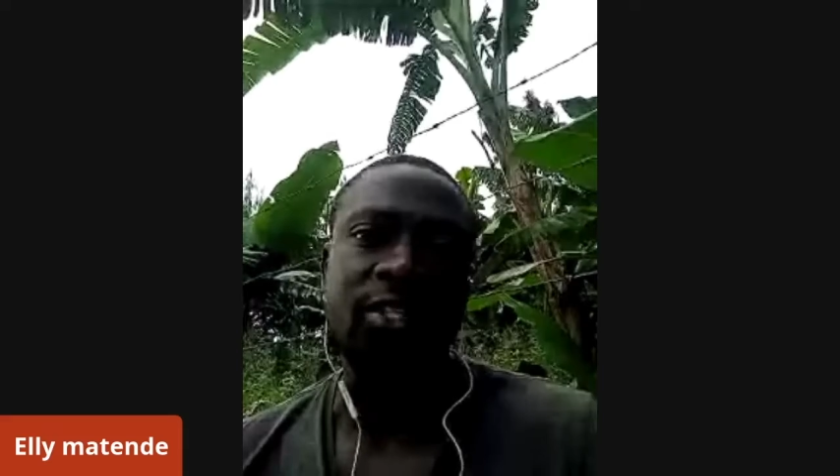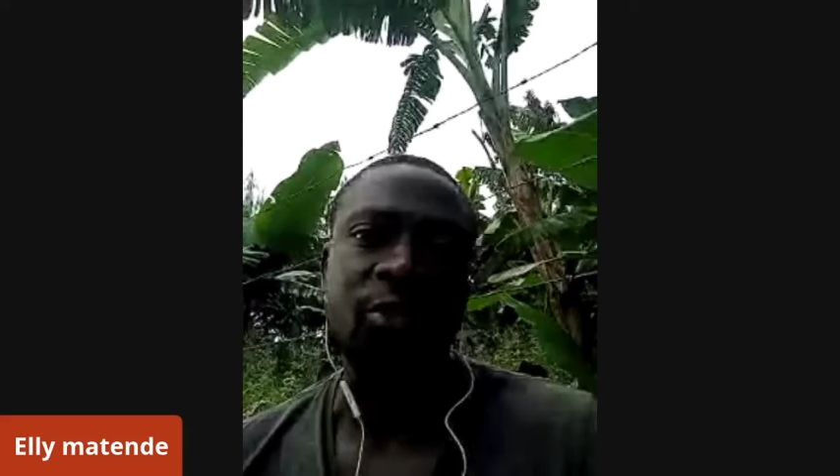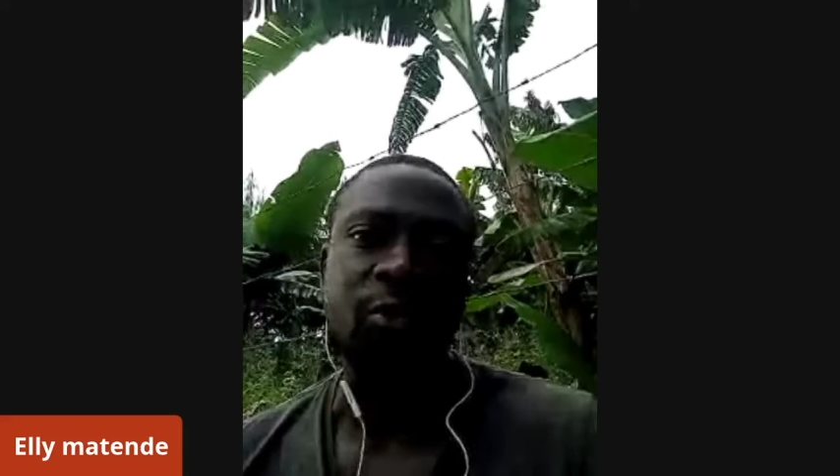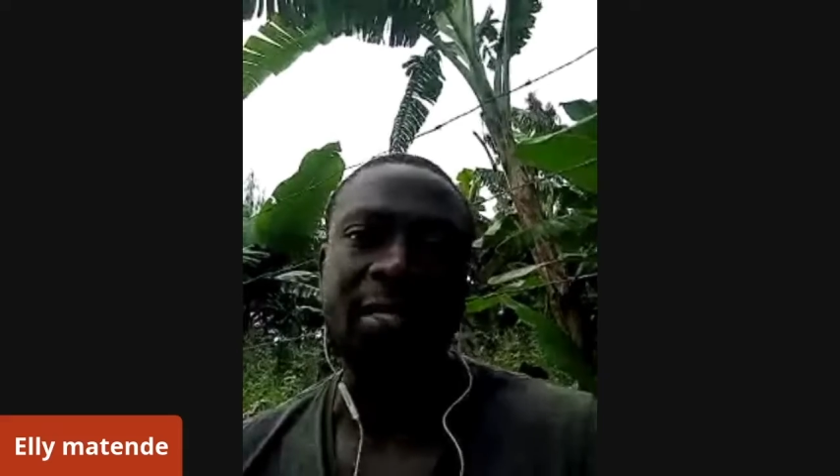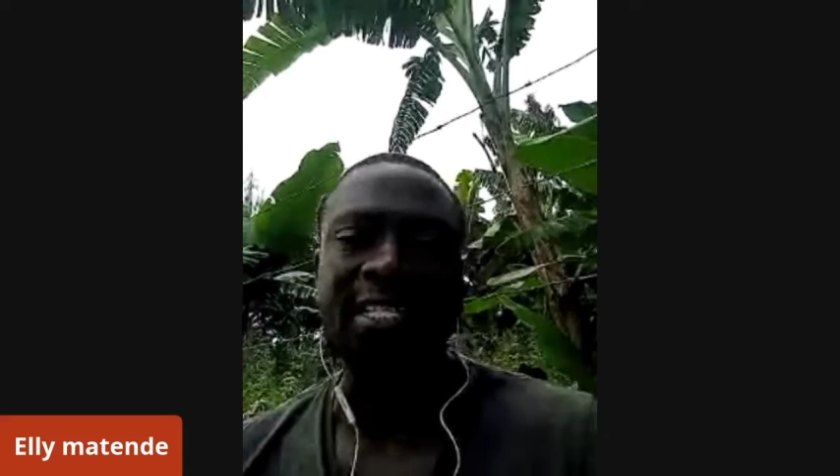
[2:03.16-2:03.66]
to
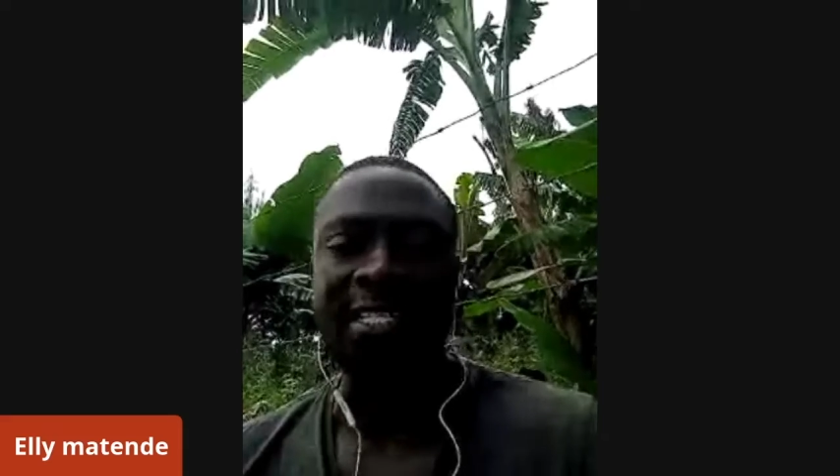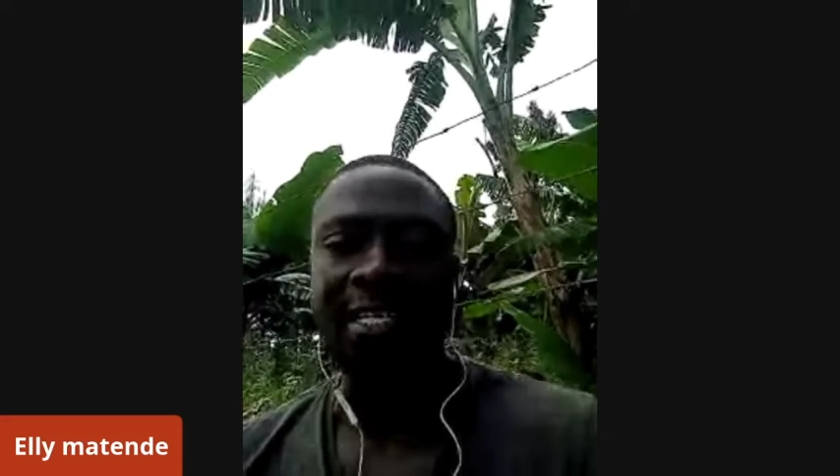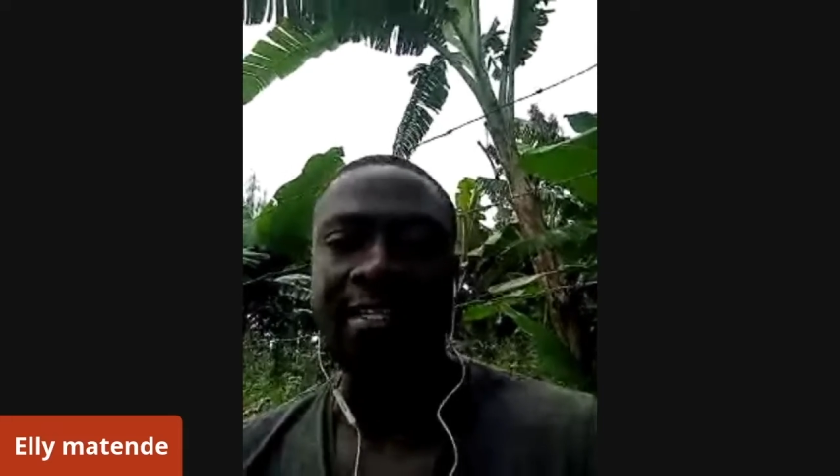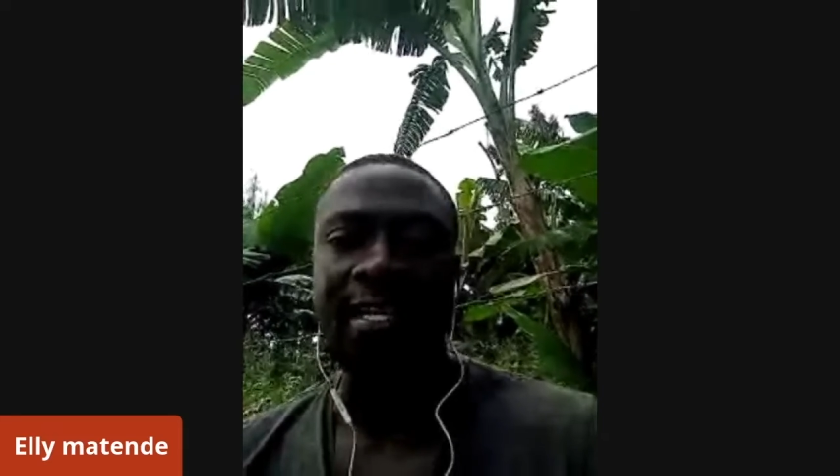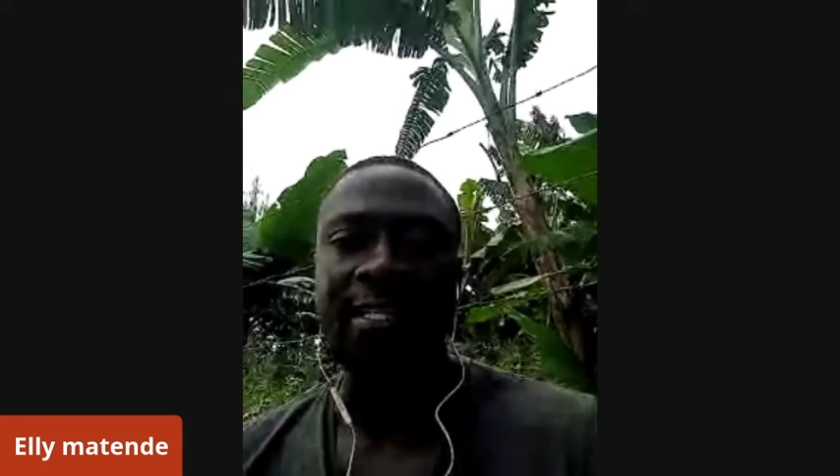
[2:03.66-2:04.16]

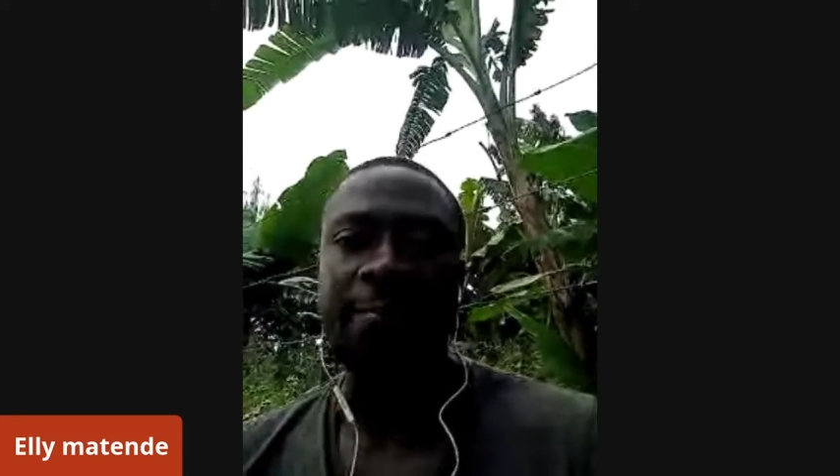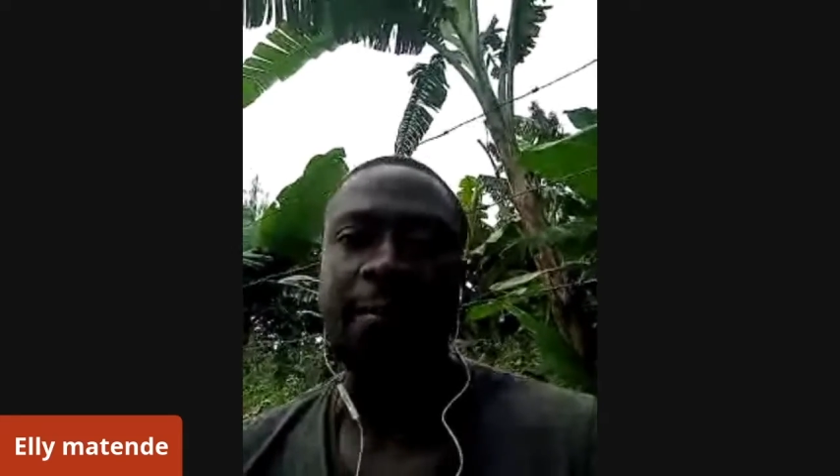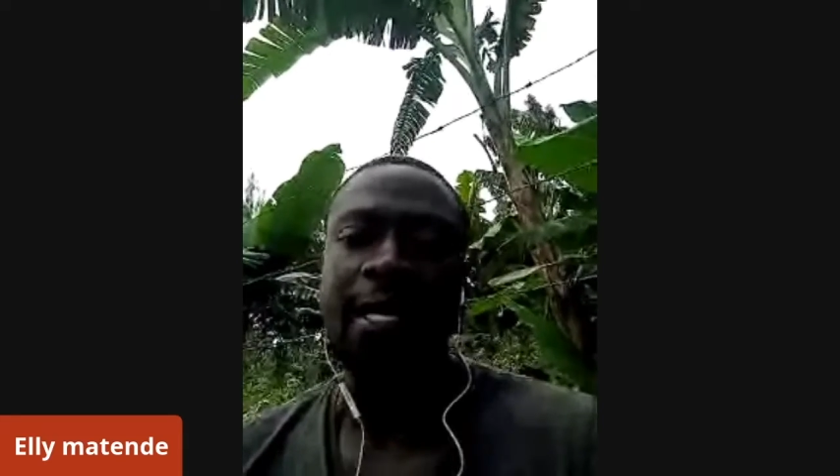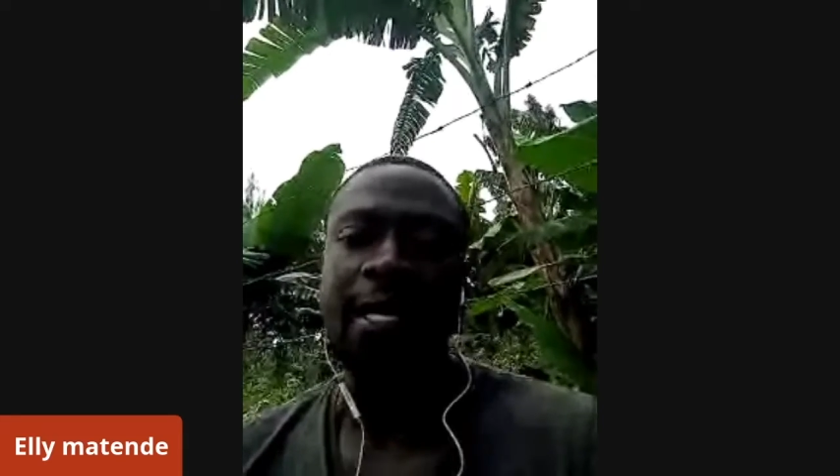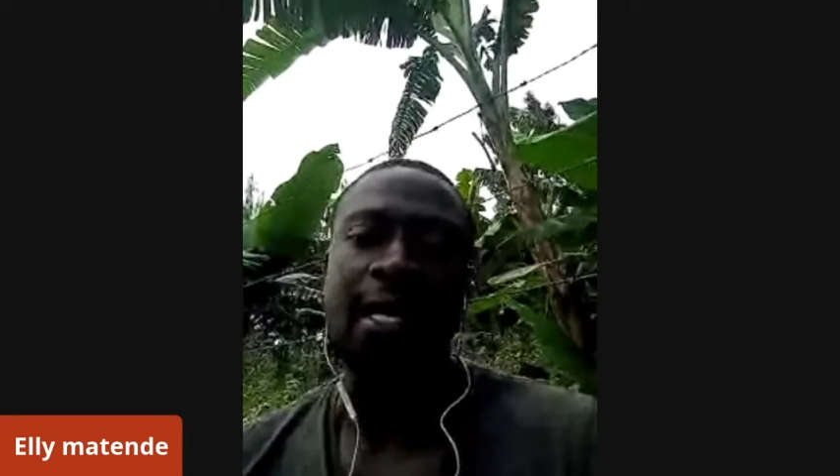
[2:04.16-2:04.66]
mitigate that
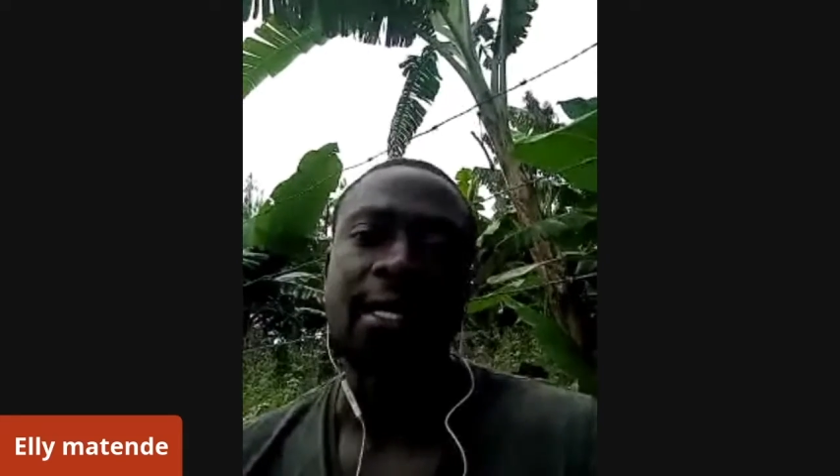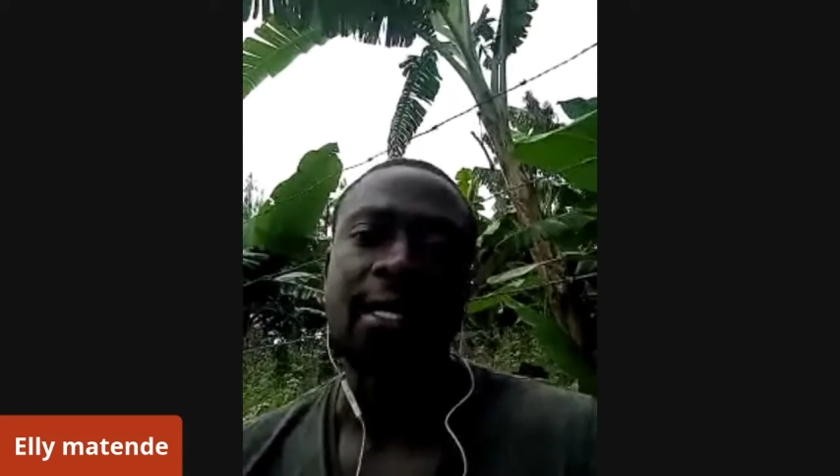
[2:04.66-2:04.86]
by